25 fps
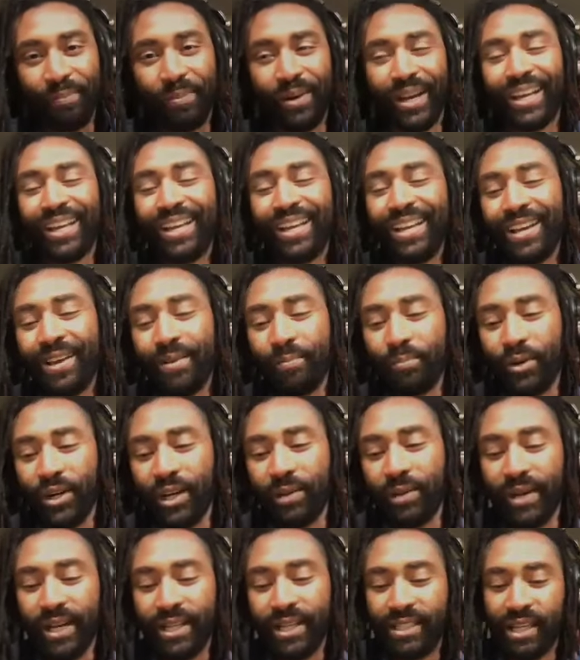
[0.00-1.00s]
But pretty
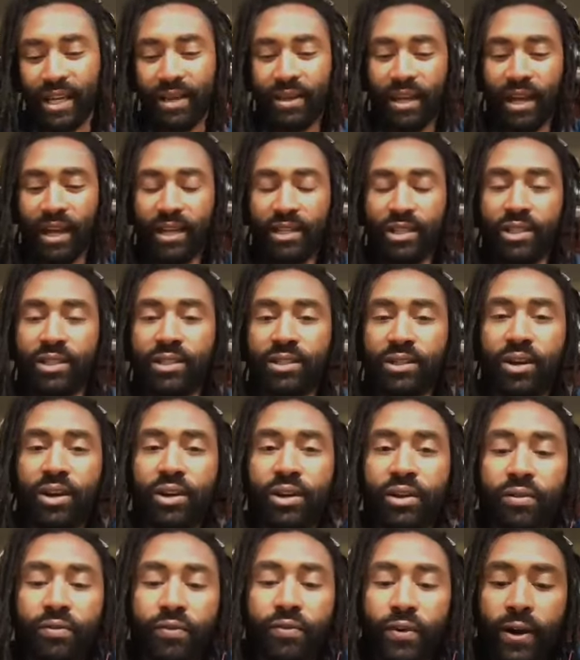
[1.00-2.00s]
much I just
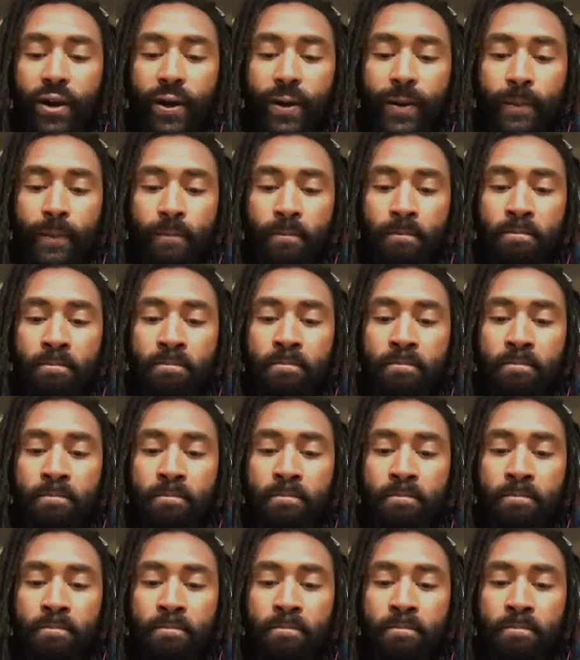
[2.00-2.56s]
started from,